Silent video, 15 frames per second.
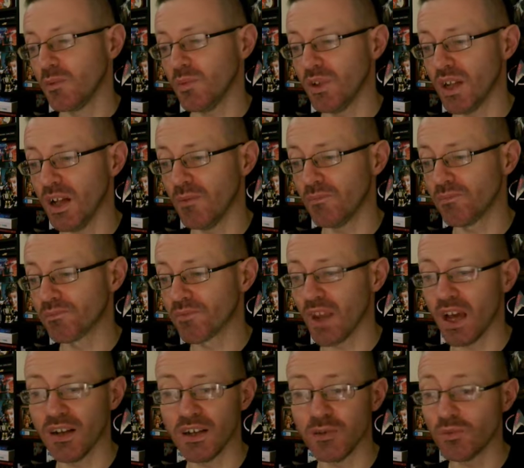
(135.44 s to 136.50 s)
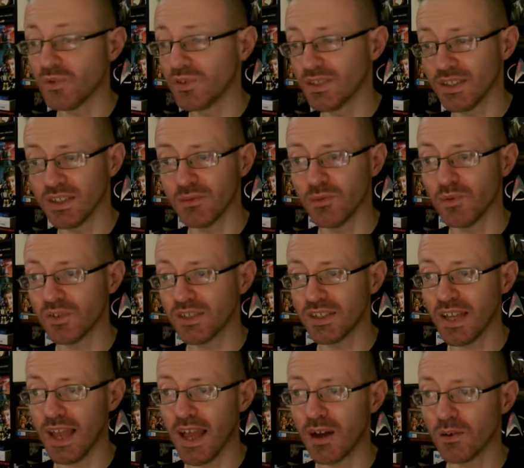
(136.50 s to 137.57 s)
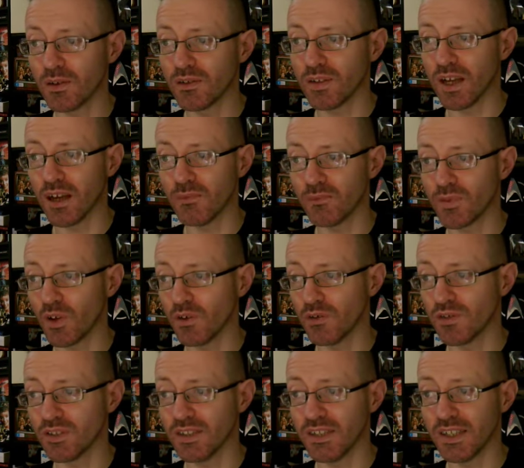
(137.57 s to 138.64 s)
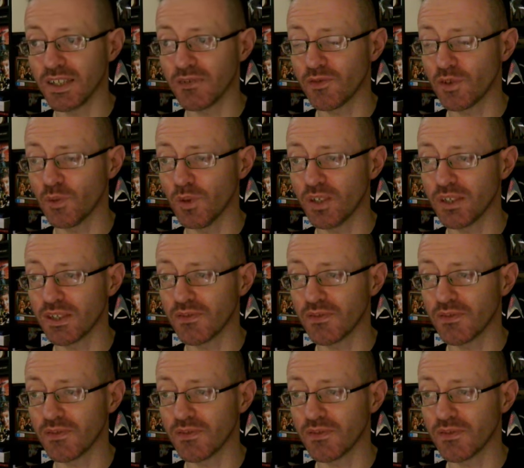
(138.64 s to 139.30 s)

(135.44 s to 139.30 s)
But um, I don't know. We'll see. We'll see how it um, goes in the next few weeks.